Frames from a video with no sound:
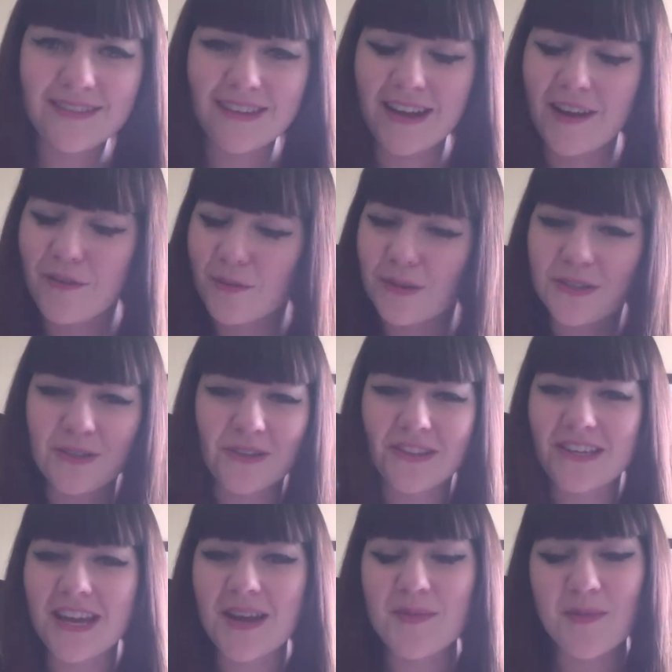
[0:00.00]
during the
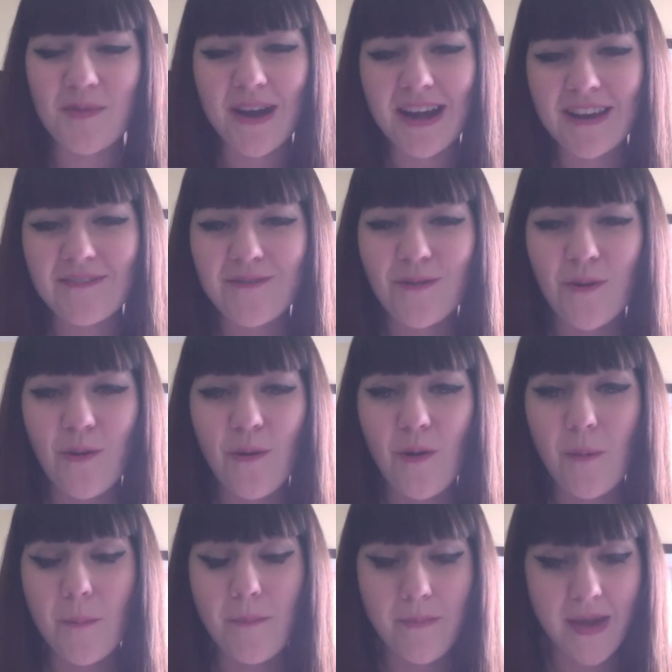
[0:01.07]
day had been waiting
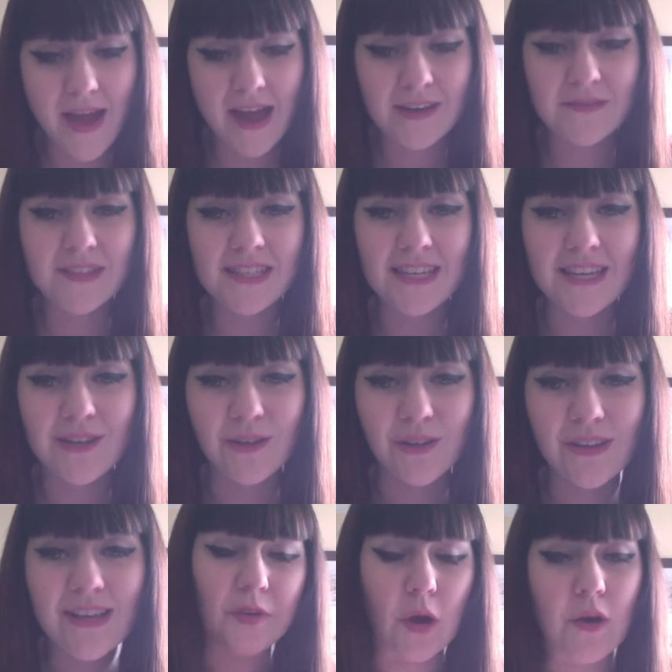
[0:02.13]
for, Man of
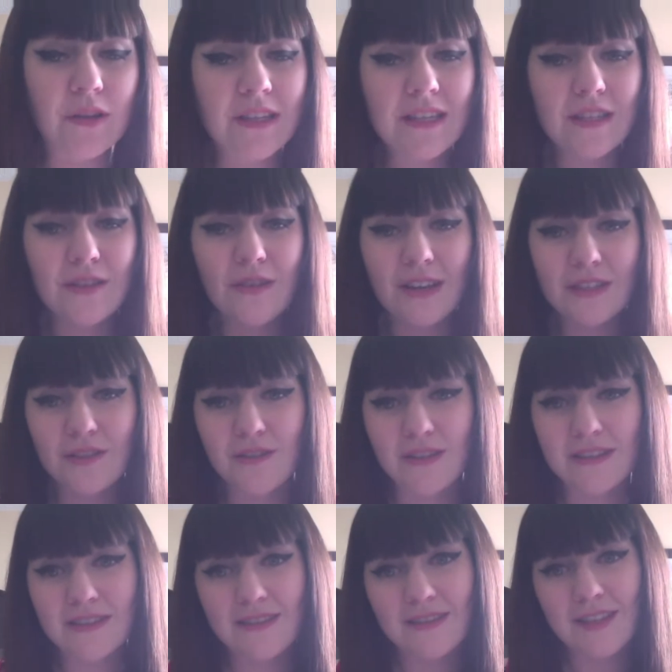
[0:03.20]
Steel. Only the director
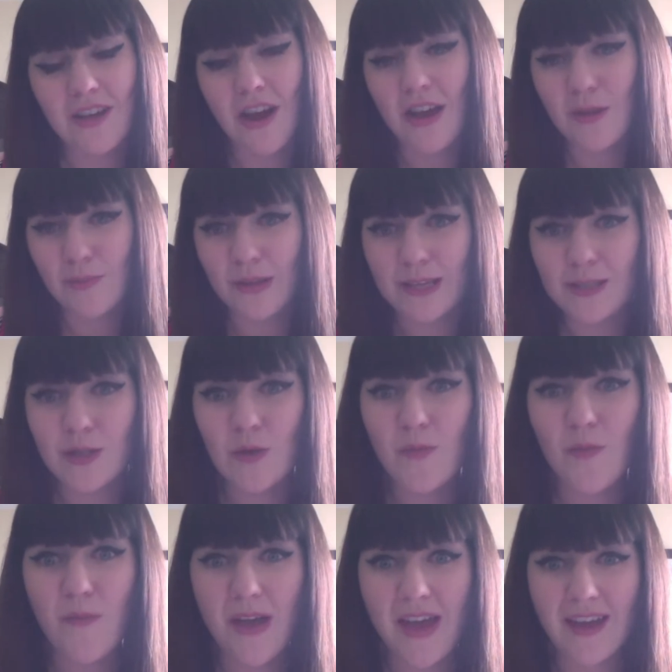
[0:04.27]
and the guy that plays
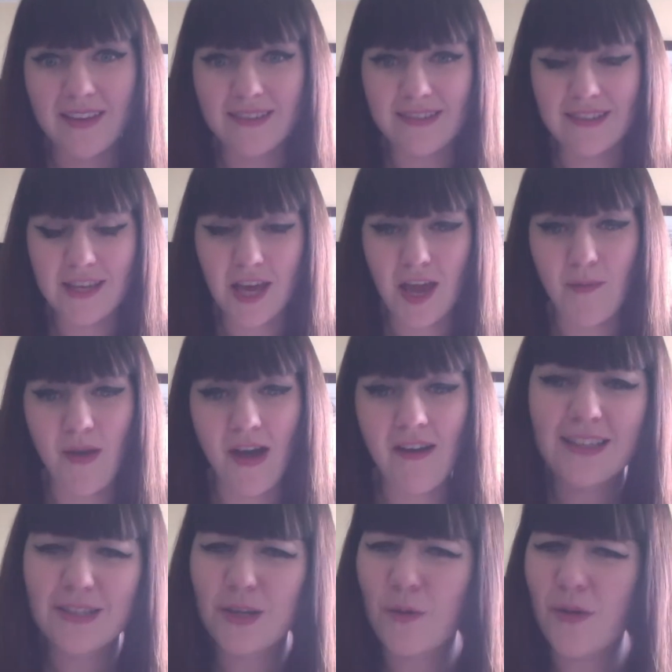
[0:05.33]
Superman came
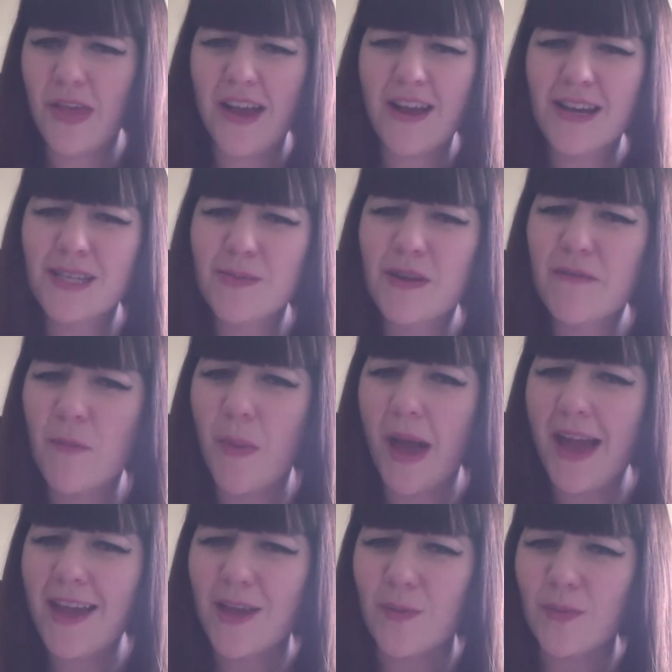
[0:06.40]
out. Tell you what, that guy's a bit of a
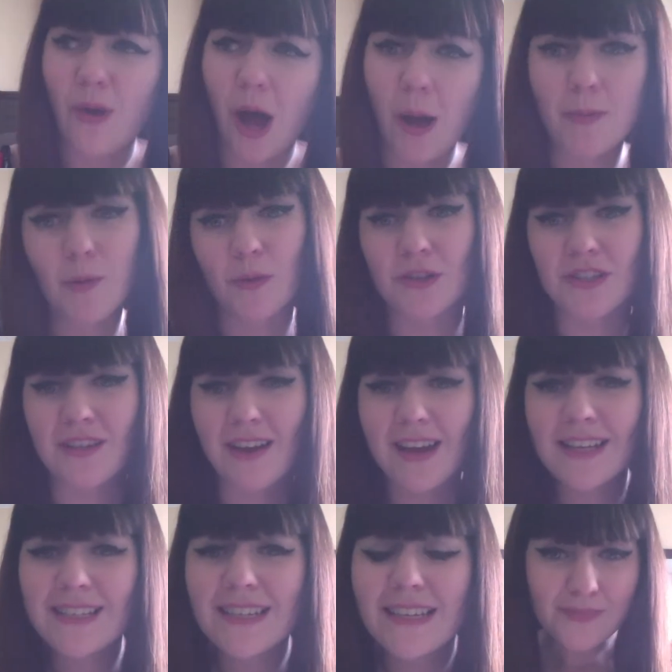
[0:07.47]
babe. I'll be watching
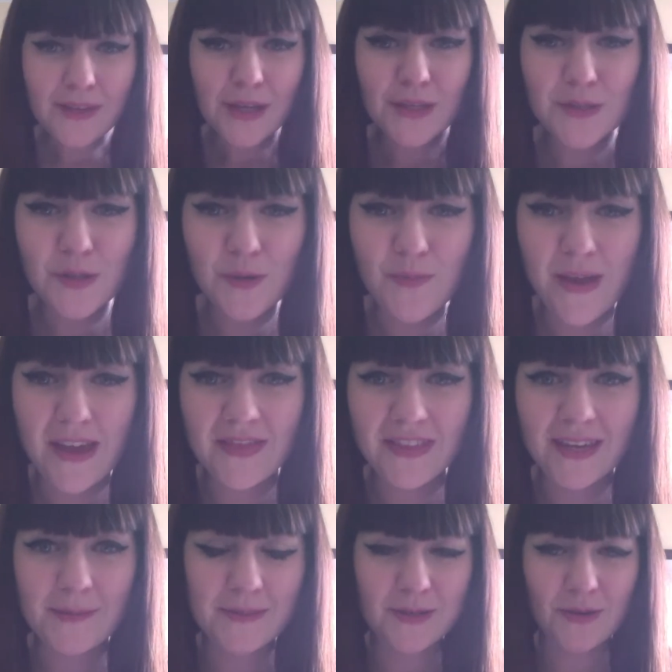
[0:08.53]
that. Superman
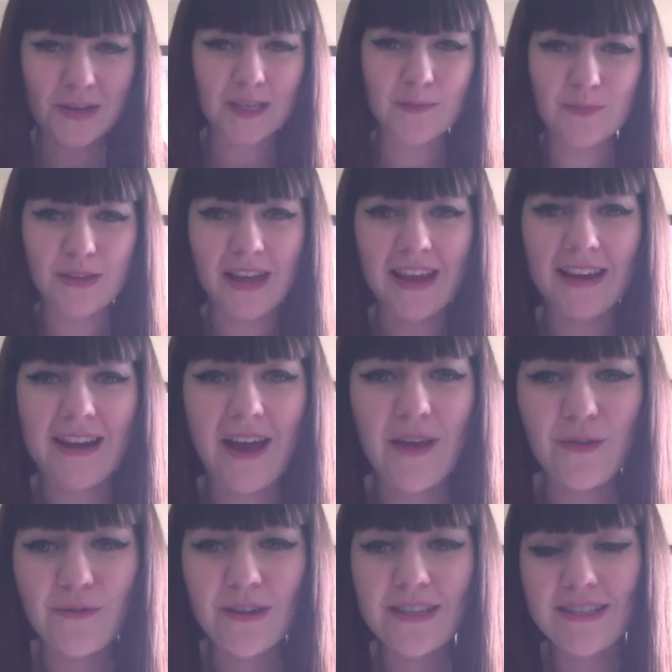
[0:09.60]
theme song is playing now.
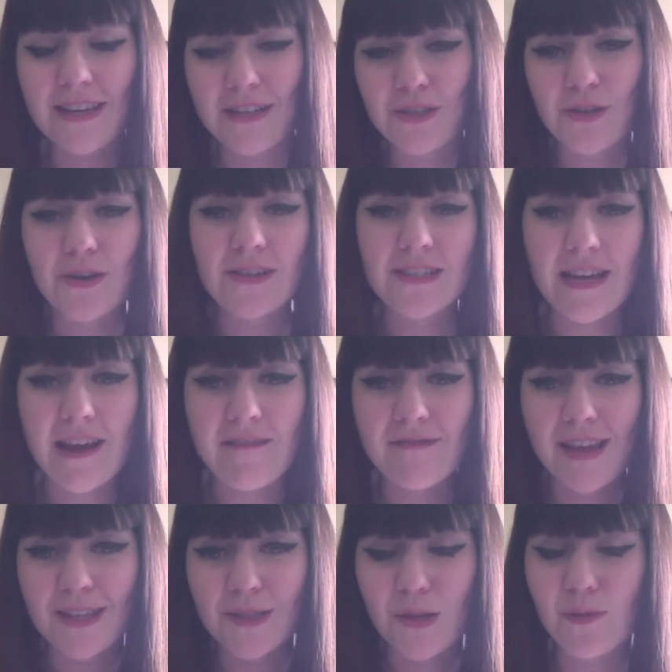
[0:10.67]
The reason I chose to have
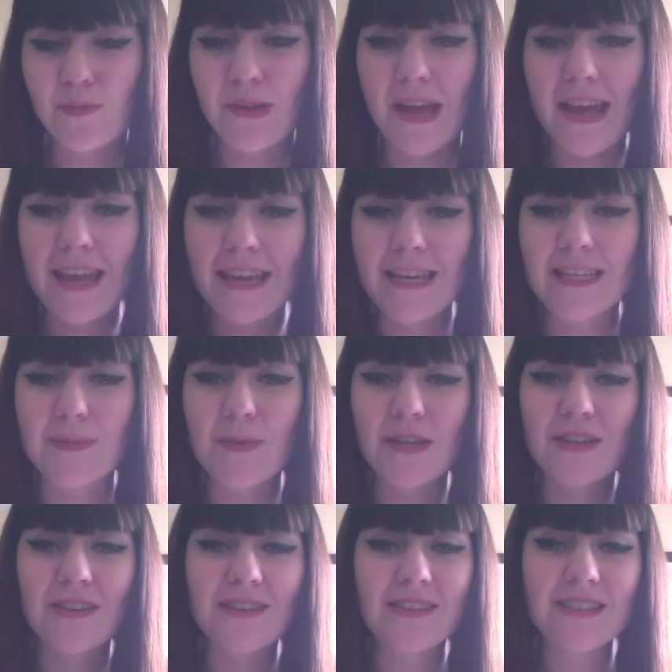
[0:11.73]
that song playing is
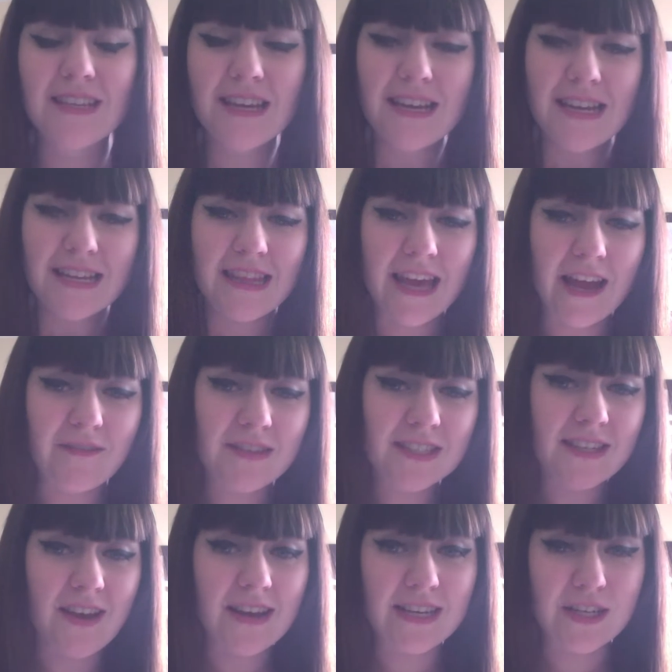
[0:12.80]
because they have
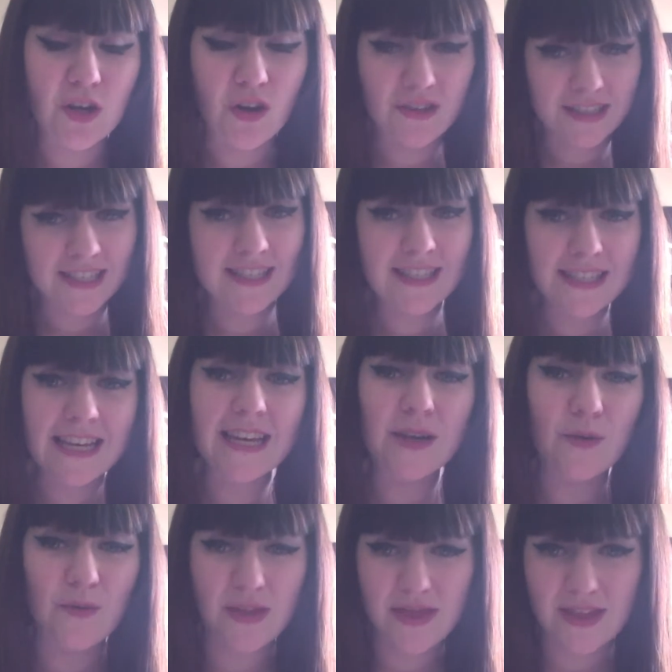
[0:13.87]
decided not to stick
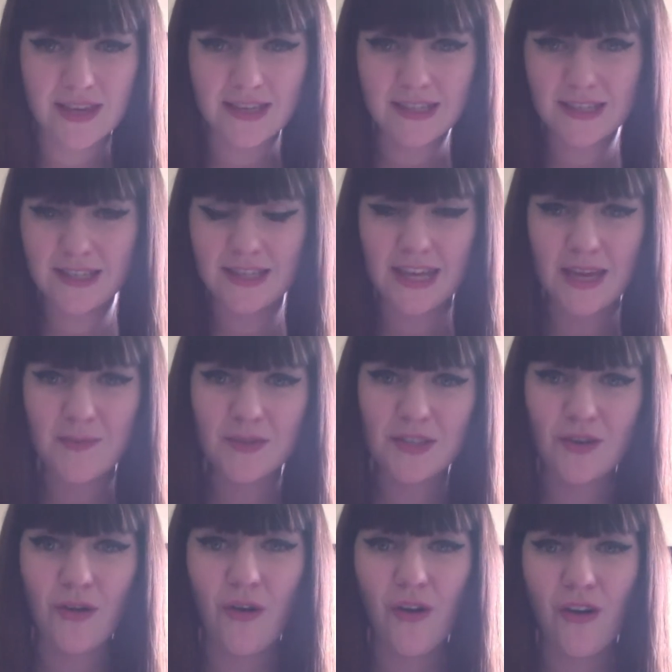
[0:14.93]
with this theme
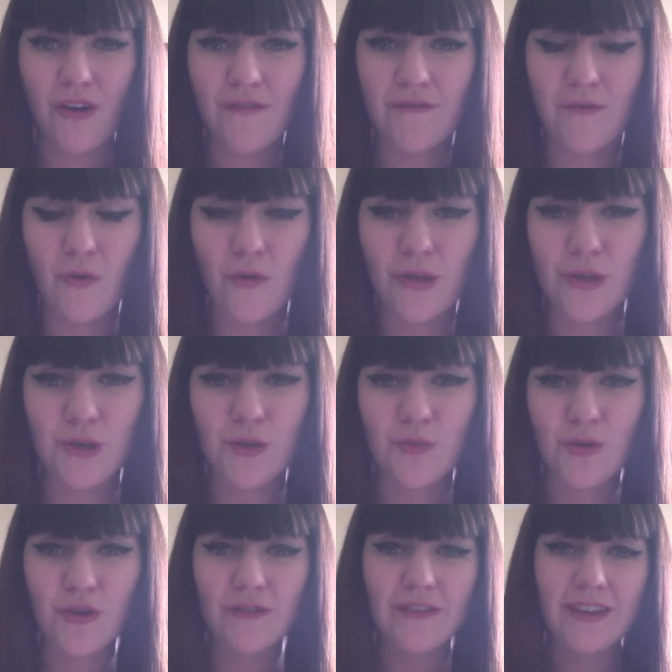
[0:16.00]
song for the new
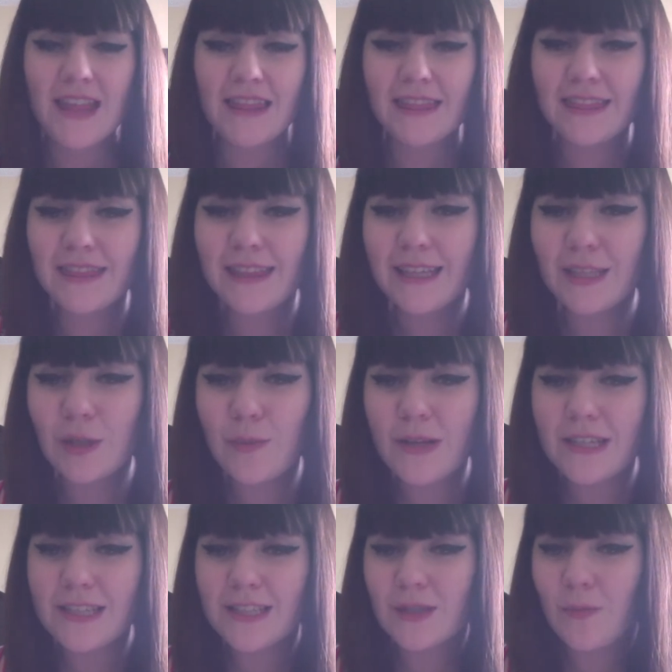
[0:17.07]
movie. Little
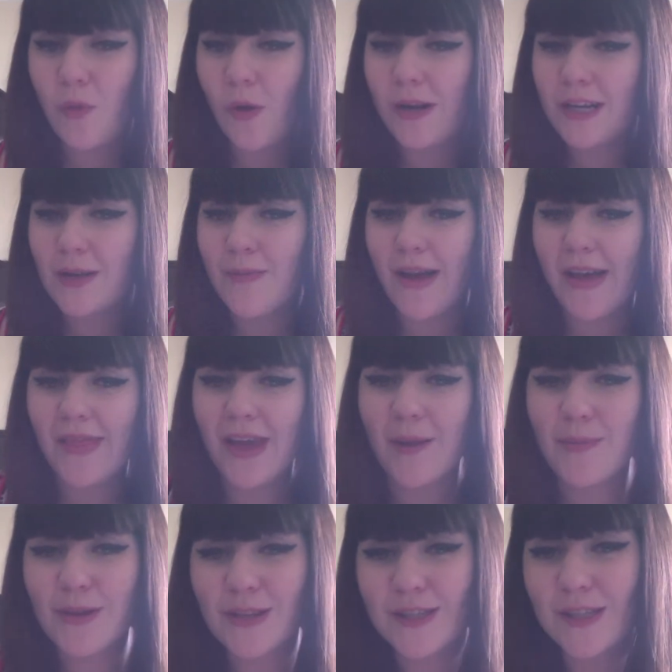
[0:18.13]
bit disappointed about that
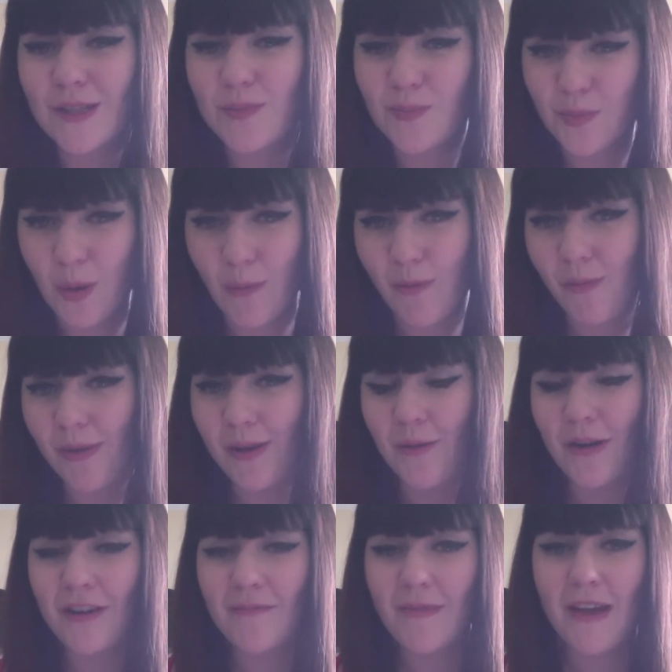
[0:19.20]
because it's probably
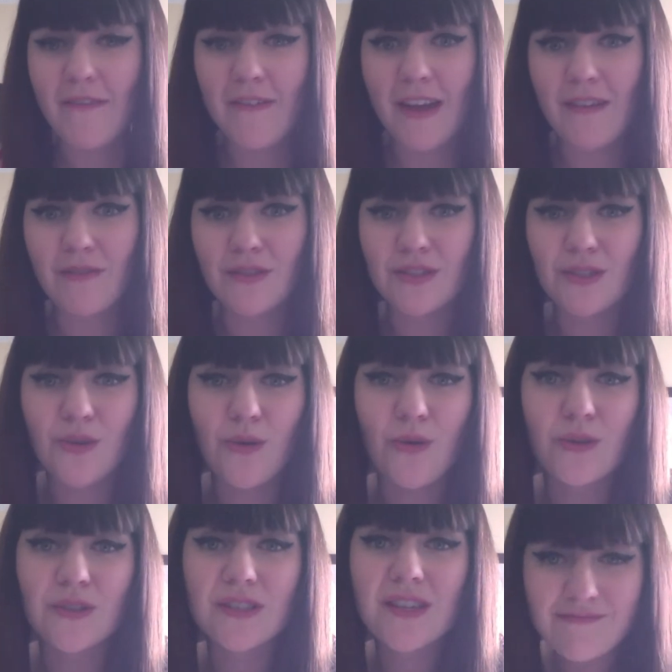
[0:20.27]
one of my favorite
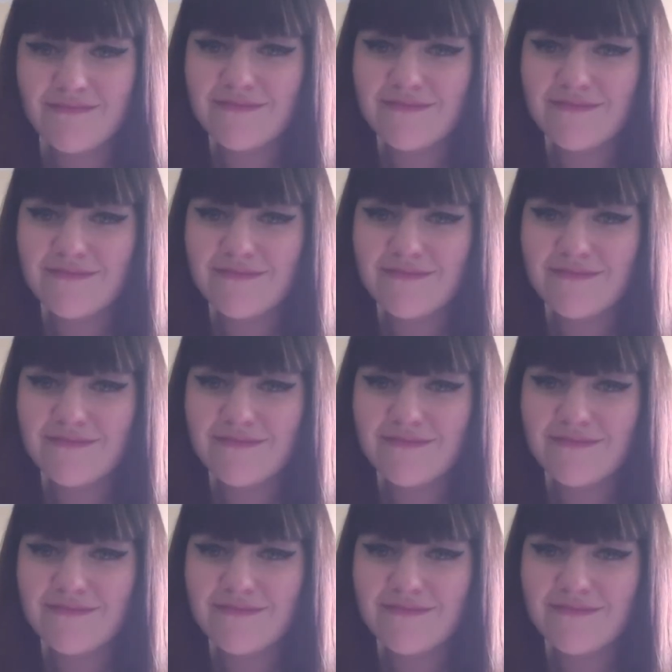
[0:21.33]
scores.